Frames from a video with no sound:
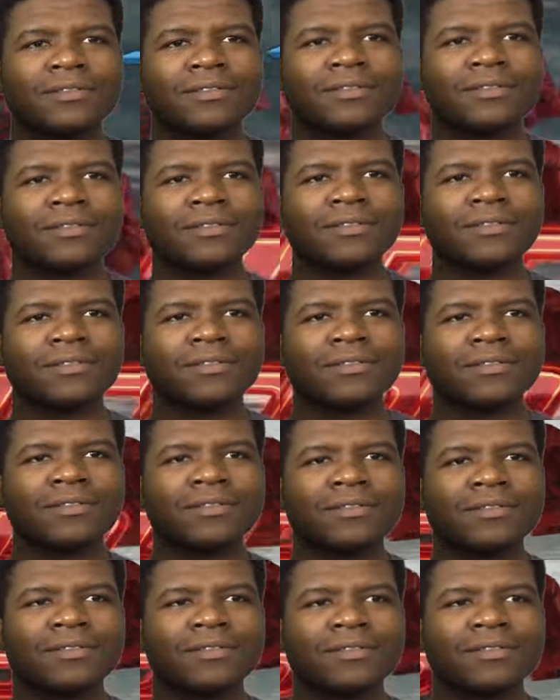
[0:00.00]

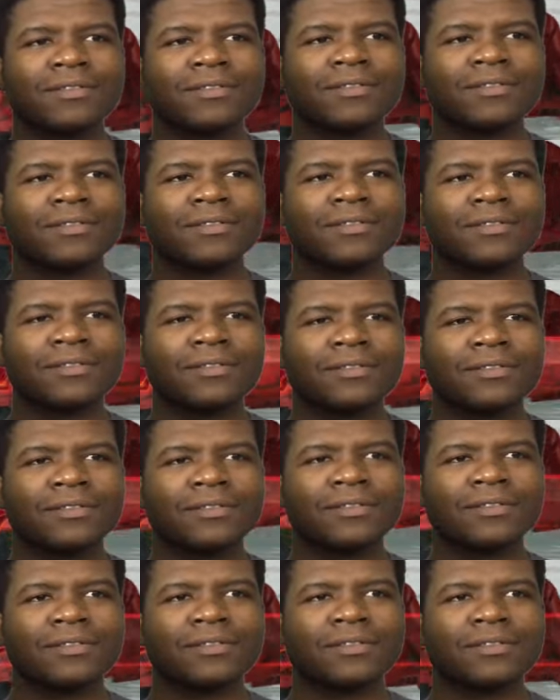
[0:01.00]

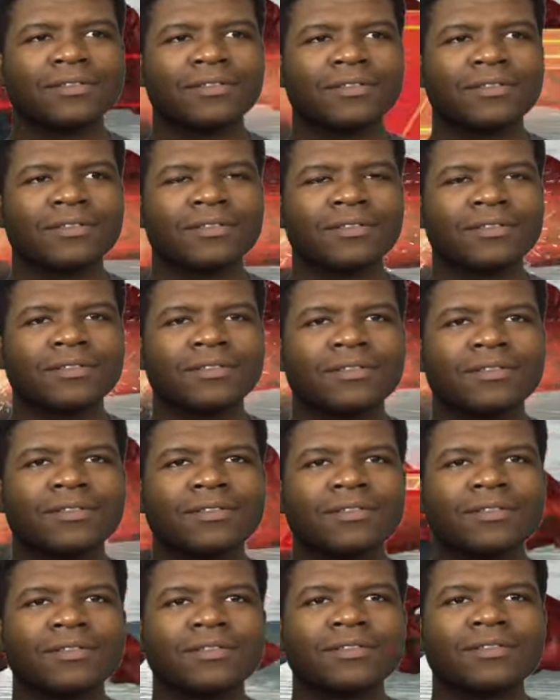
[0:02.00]

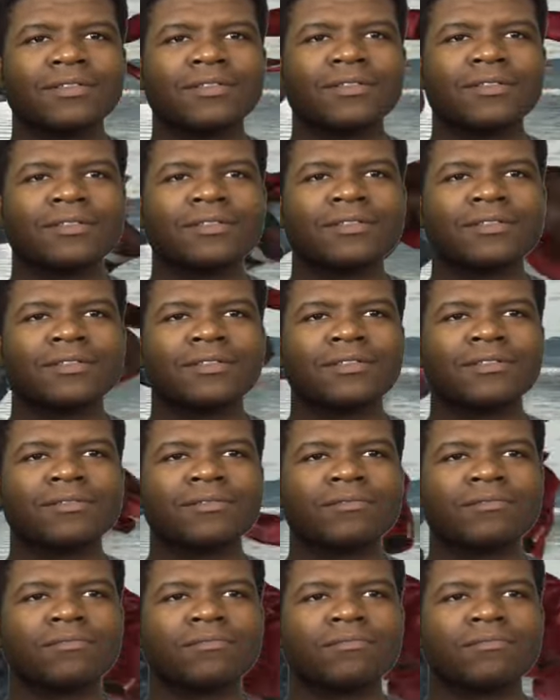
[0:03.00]

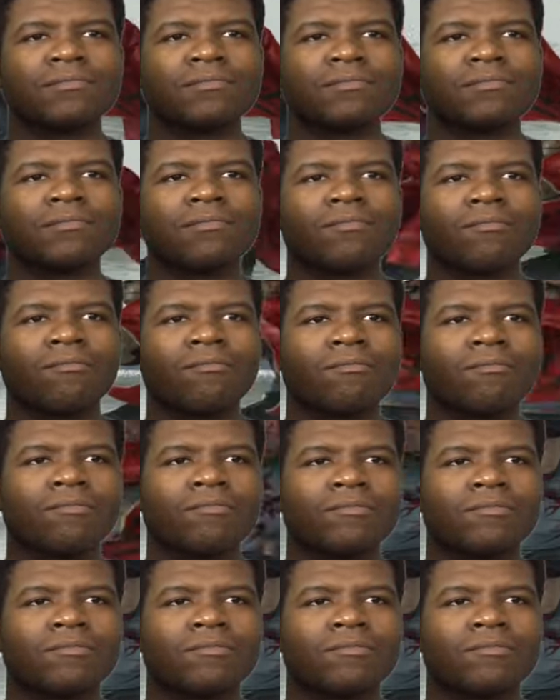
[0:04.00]
The person shown says nothing.